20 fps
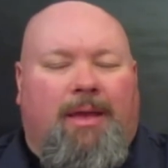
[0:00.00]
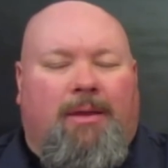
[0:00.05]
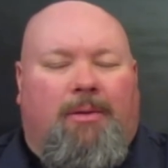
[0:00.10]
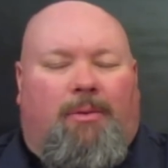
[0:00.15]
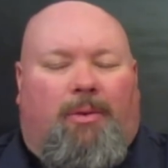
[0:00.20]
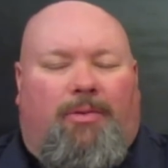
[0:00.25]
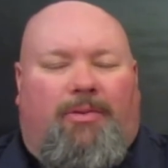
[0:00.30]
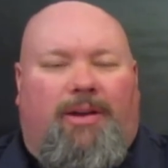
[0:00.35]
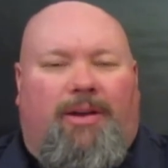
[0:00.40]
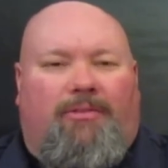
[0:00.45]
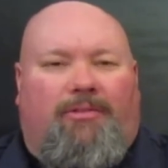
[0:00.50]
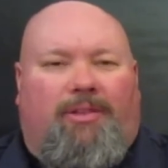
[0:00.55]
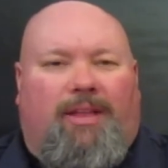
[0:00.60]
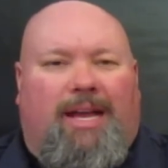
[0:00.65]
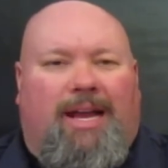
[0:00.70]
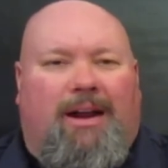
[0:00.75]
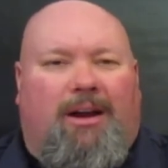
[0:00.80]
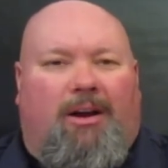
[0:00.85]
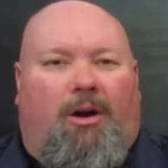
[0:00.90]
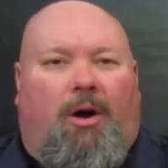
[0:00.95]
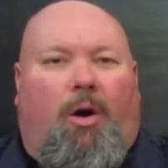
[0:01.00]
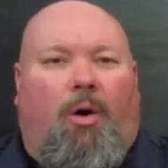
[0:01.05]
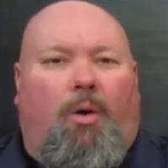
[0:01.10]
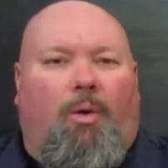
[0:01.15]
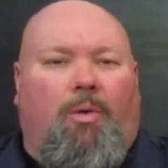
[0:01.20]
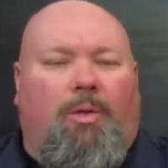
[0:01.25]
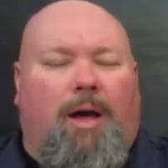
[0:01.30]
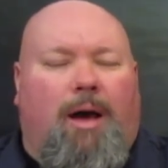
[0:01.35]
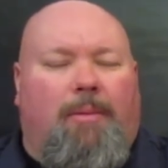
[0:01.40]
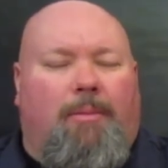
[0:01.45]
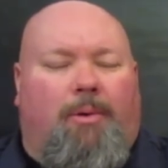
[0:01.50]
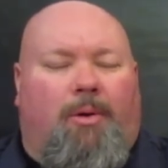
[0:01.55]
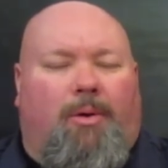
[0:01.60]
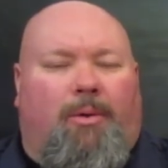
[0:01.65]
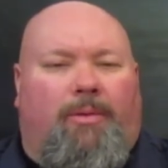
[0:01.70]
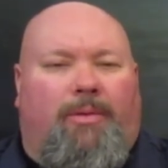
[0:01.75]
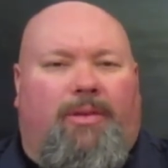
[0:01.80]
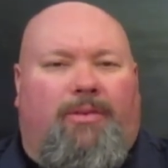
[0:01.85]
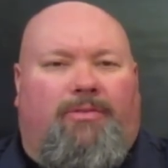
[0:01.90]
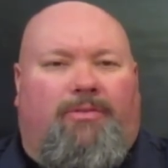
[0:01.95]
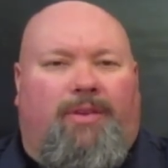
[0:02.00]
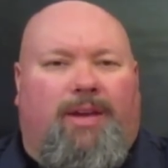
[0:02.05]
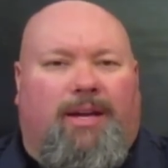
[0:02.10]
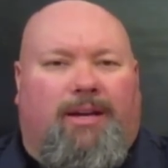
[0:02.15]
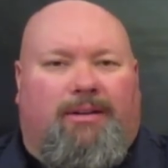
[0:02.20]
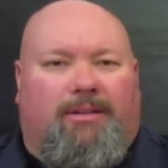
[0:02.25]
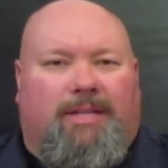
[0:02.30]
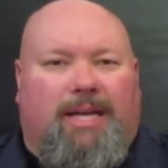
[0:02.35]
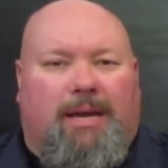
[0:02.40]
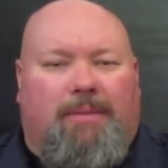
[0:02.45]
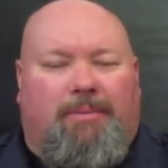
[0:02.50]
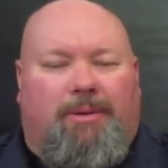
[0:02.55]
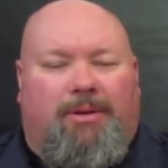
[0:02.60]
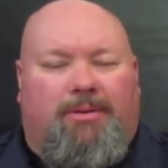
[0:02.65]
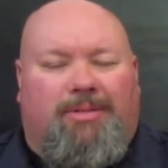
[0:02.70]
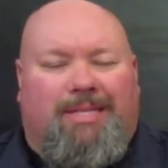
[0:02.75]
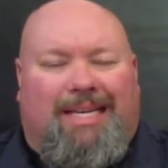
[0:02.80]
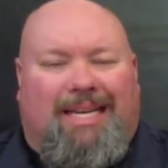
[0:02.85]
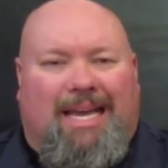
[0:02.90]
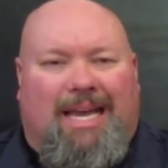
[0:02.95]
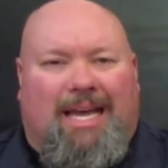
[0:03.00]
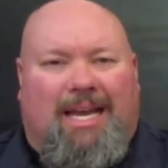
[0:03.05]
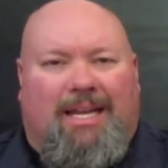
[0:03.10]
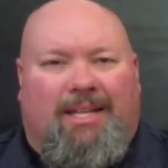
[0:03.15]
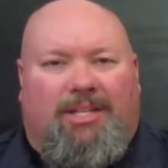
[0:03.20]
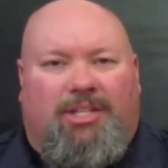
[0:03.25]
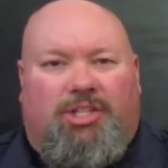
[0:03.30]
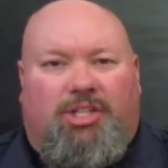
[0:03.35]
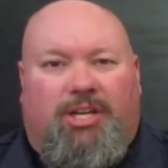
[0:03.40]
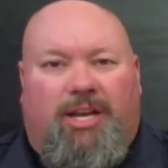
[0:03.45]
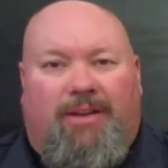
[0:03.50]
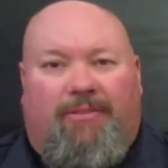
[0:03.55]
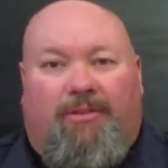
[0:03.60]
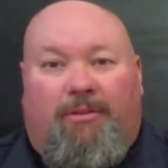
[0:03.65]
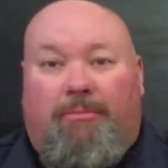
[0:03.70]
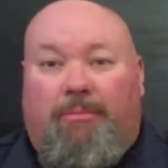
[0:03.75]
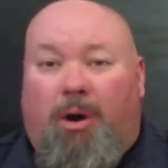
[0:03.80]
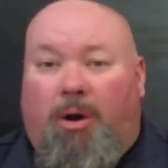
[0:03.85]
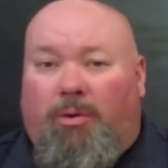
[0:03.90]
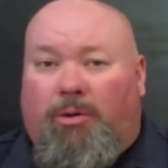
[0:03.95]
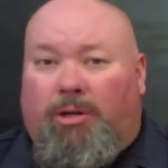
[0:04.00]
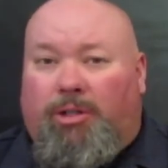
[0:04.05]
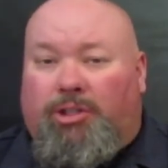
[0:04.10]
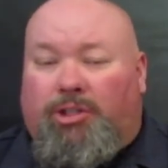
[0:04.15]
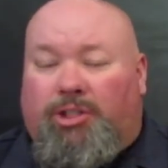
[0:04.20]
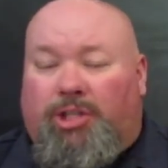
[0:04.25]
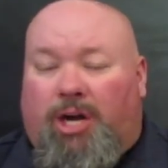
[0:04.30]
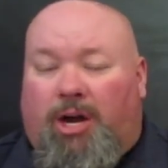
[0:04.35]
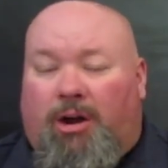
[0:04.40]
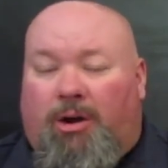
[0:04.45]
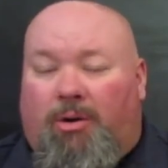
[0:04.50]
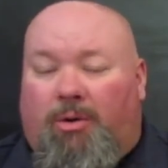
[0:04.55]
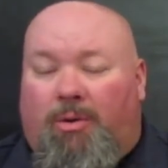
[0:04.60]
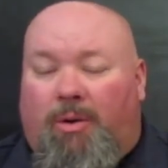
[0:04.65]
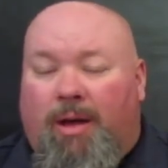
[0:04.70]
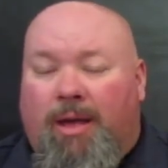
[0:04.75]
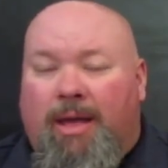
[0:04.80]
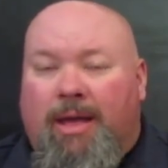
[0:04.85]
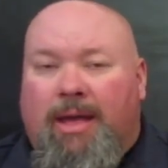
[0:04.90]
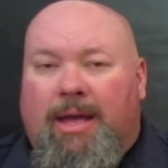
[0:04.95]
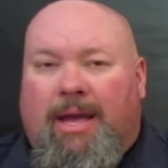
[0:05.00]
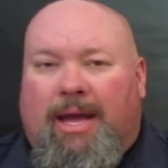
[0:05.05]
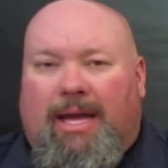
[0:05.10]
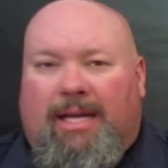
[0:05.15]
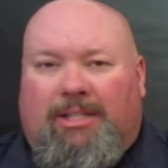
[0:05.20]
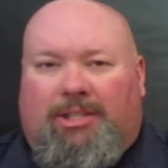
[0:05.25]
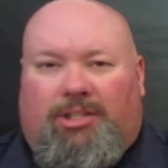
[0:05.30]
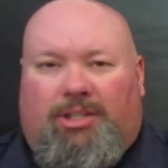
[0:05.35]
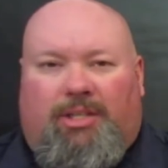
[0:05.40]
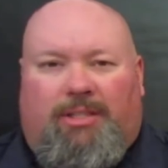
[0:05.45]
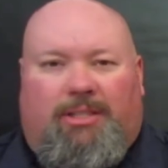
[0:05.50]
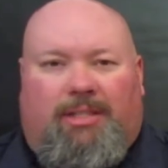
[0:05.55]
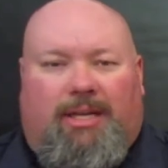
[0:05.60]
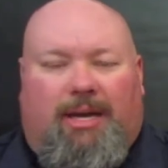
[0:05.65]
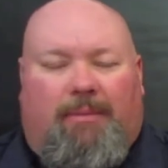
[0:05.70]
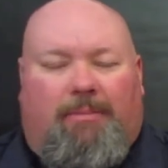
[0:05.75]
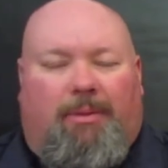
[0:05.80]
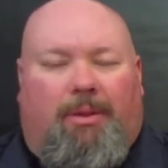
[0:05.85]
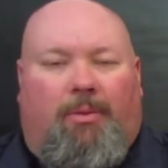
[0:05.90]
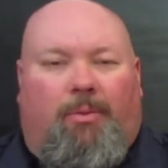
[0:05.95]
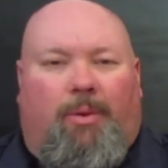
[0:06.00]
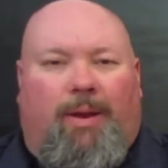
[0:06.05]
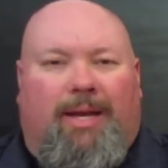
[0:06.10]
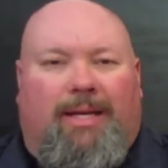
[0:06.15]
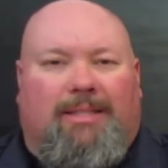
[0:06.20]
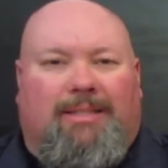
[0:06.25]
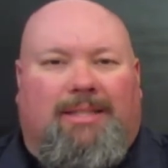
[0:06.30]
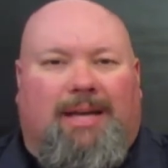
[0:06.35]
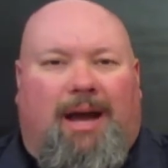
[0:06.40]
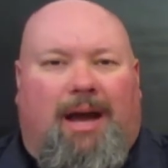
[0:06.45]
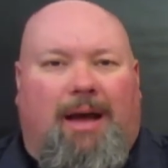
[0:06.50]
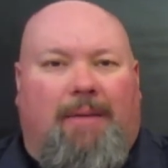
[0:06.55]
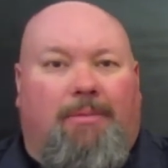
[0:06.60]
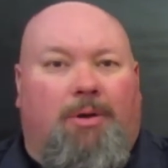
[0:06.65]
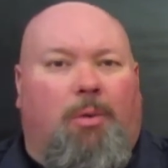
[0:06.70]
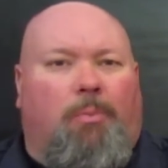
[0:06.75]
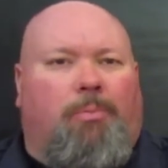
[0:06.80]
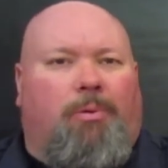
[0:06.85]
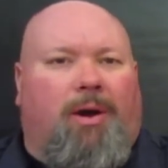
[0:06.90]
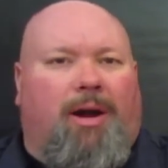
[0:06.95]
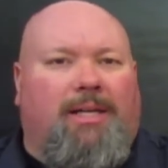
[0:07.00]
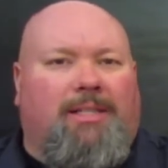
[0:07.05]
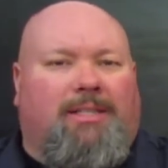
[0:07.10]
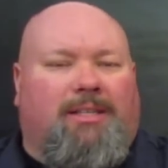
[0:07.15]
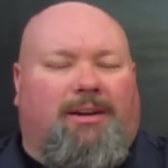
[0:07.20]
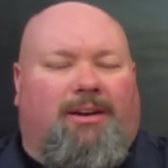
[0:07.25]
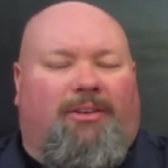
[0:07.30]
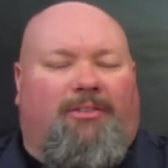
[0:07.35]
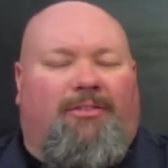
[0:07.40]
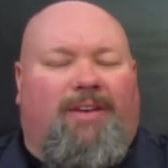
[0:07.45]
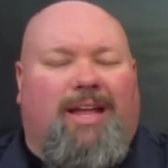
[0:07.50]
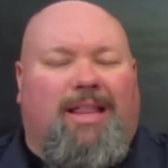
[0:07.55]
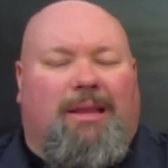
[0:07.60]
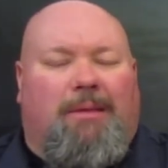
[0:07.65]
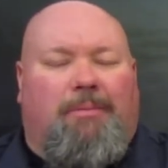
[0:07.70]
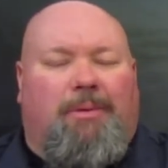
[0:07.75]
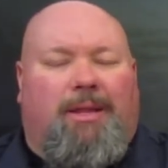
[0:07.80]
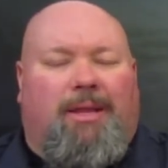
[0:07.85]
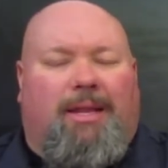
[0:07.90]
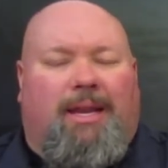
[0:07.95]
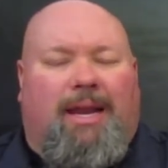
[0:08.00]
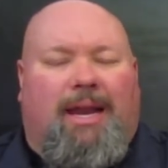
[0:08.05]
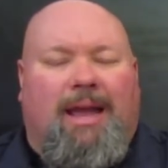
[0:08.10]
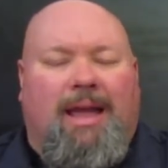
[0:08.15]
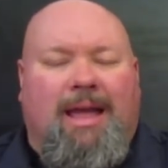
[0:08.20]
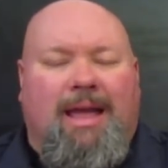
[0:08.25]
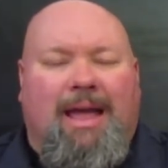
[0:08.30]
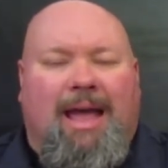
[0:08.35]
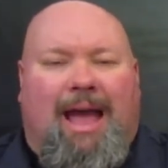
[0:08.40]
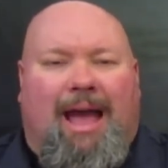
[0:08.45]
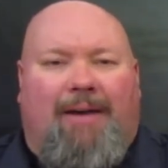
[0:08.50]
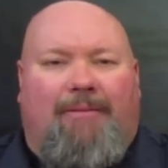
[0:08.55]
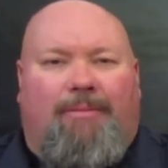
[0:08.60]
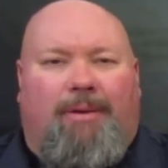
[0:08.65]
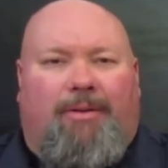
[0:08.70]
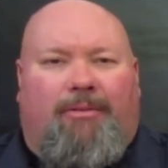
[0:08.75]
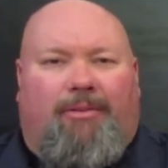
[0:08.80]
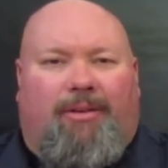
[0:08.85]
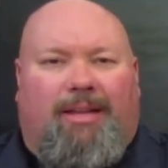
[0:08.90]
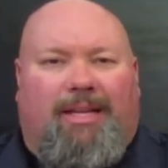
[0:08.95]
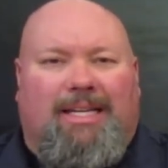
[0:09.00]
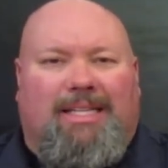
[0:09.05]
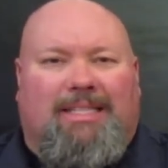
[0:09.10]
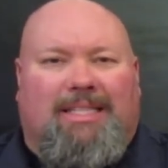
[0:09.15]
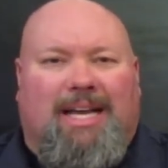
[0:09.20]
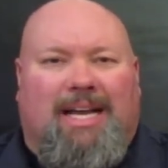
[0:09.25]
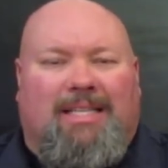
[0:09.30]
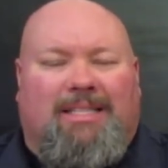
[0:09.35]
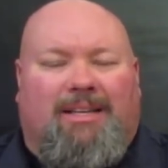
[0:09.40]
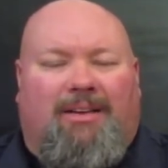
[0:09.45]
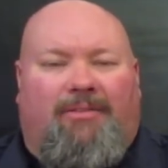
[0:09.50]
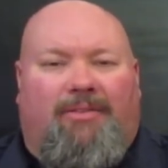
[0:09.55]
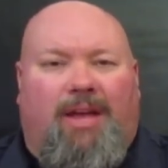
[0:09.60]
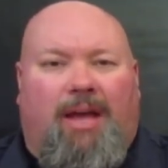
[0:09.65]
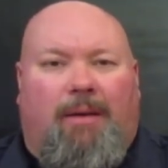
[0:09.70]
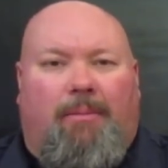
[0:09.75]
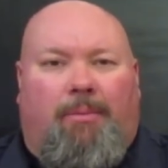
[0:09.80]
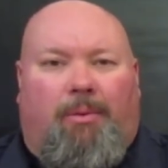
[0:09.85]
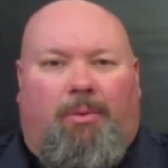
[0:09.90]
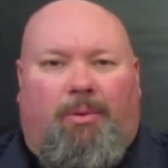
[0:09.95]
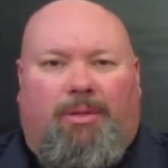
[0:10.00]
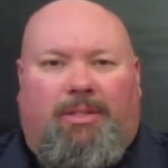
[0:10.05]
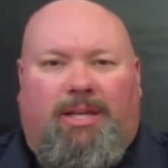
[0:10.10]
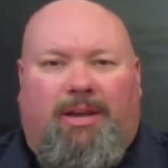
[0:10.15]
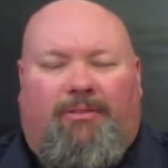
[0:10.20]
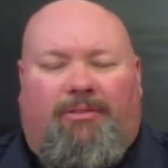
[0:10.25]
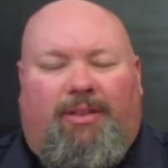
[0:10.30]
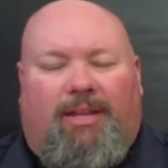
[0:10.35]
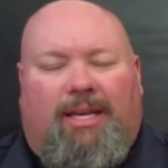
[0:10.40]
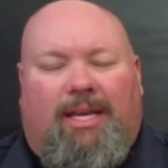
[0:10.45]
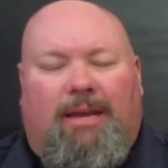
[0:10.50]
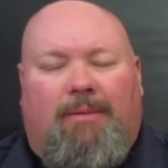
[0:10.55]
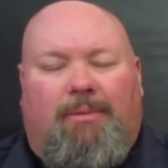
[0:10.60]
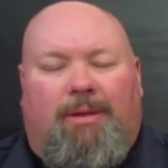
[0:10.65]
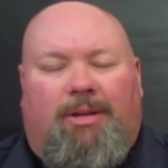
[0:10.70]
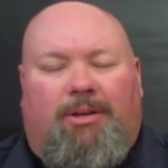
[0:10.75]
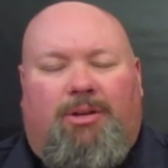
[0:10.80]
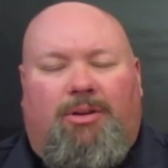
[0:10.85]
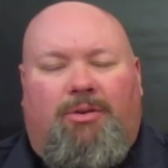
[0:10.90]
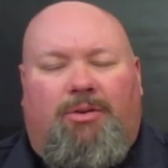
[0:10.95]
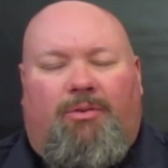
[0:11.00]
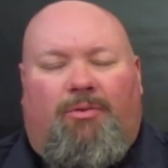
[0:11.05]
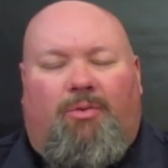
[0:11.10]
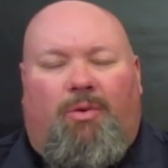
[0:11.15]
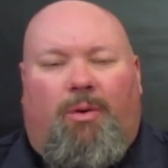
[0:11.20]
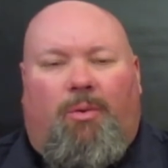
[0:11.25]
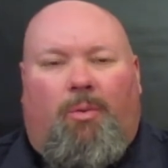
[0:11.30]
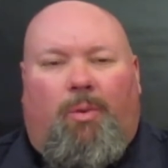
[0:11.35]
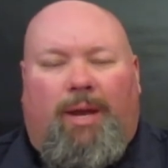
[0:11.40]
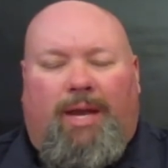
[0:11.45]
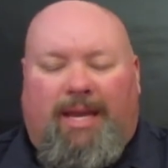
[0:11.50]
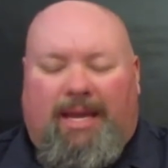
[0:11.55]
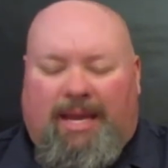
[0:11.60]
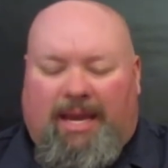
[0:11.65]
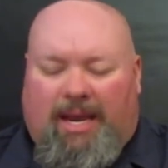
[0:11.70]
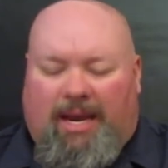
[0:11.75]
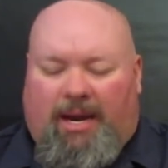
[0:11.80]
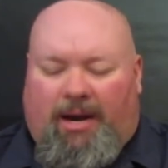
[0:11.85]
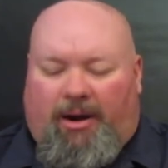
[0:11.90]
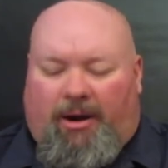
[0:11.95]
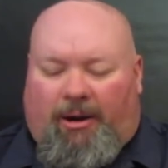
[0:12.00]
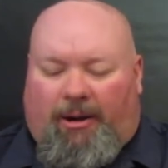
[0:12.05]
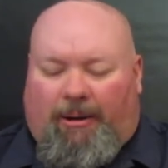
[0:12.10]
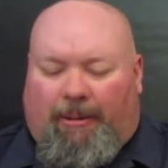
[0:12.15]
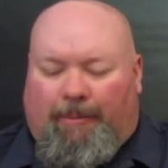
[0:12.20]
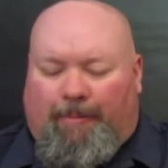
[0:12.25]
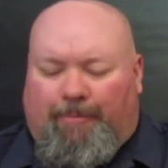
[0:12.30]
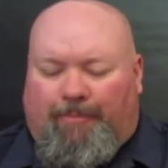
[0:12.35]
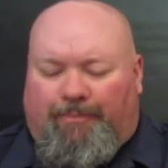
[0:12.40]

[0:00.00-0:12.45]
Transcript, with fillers: We'll definitely hear a whole lot more when this vehicle debuts again at the Geneva Motor Show in just a couple of weeks' time. No pricing or availability have been released as of yet, but we'll definitely keep you in tune of what we hear.